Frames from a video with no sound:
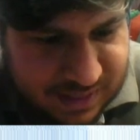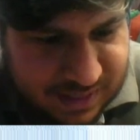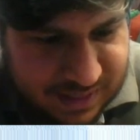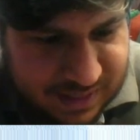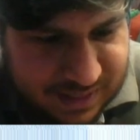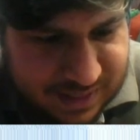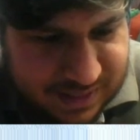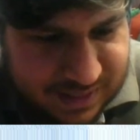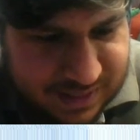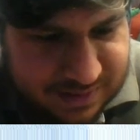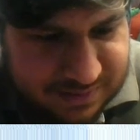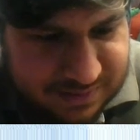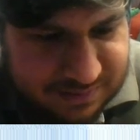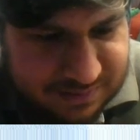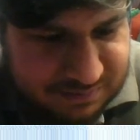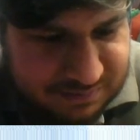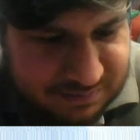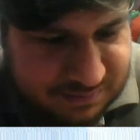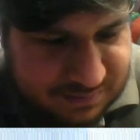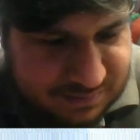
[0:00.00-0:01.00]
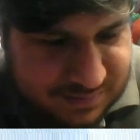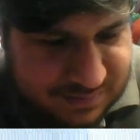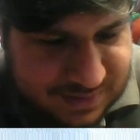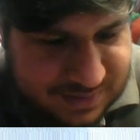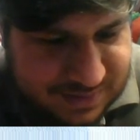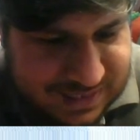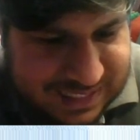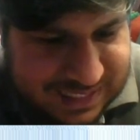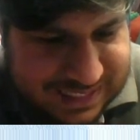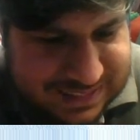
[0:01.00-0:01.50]
And
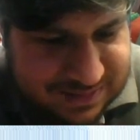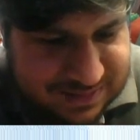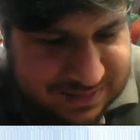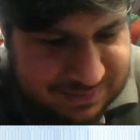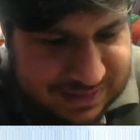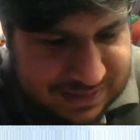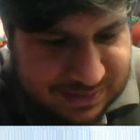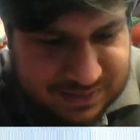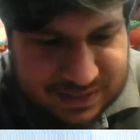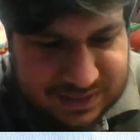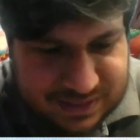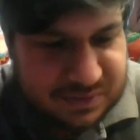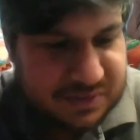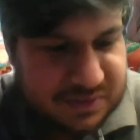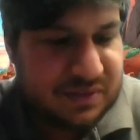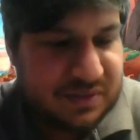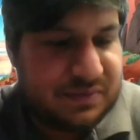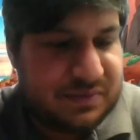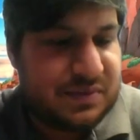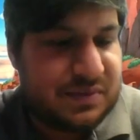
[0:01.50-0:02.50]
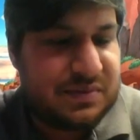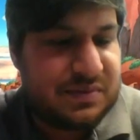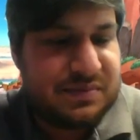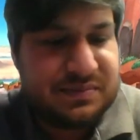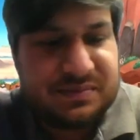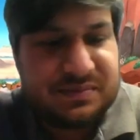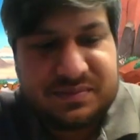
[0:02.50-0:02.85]
that is the route that I'd go for.